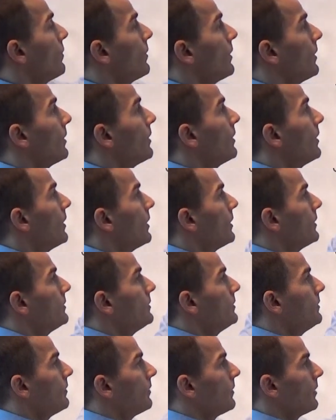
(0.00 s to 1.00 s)
when we
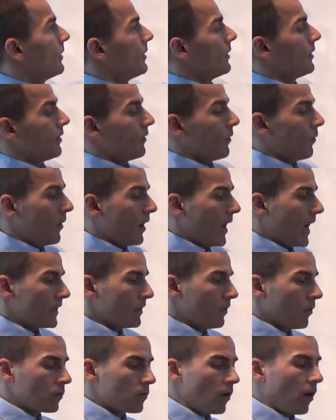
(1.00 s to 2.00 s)

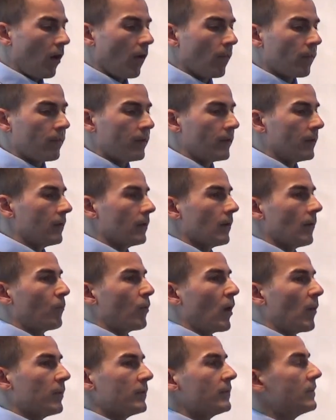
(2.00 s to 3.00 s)
had a look on the
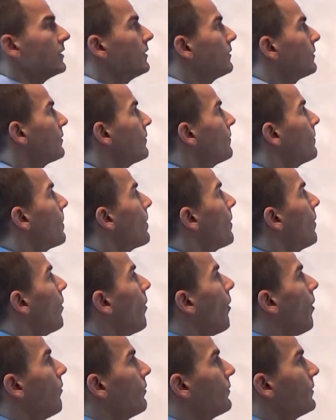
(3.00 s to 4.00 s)
properties
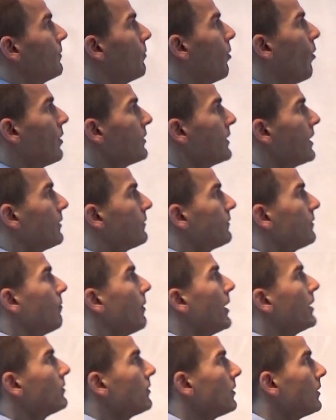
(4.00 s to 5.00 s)
of the point
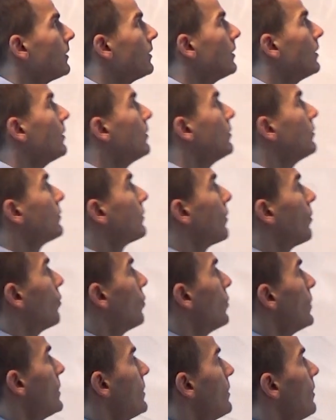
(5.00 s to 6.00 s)
estimator. So
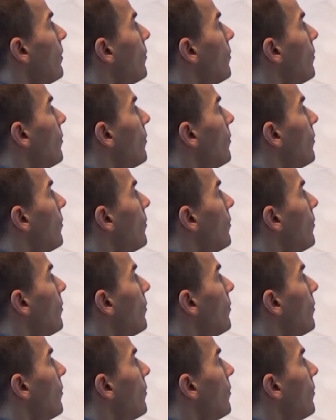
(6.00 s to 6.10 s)
we